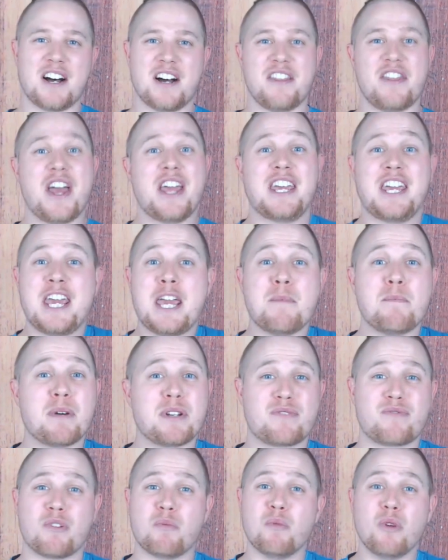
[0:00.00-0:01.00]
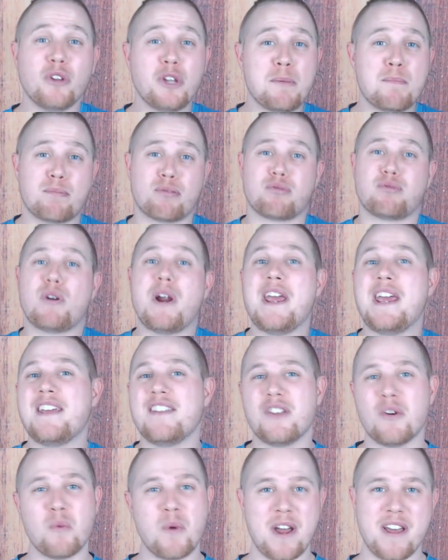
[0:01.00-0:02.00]
uh, that keep us from really
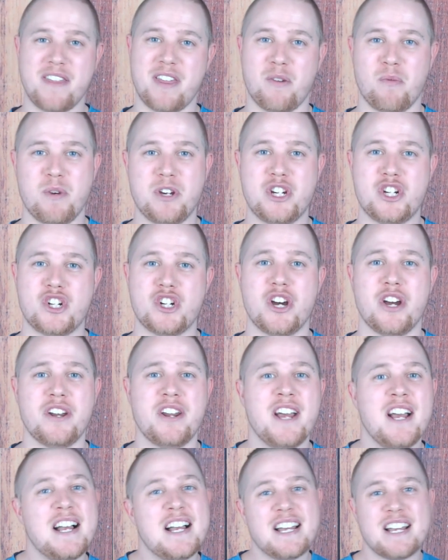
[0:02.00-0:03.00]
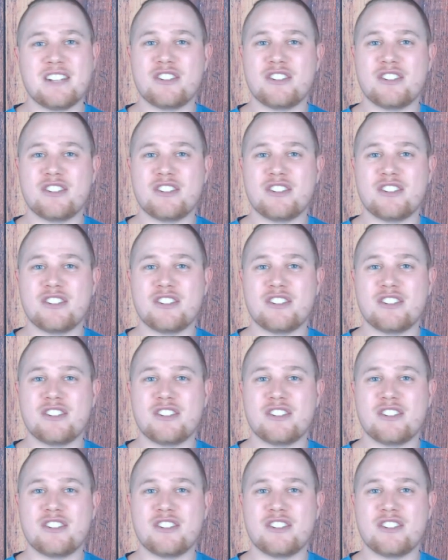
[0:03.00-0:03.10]
praying the way that we should.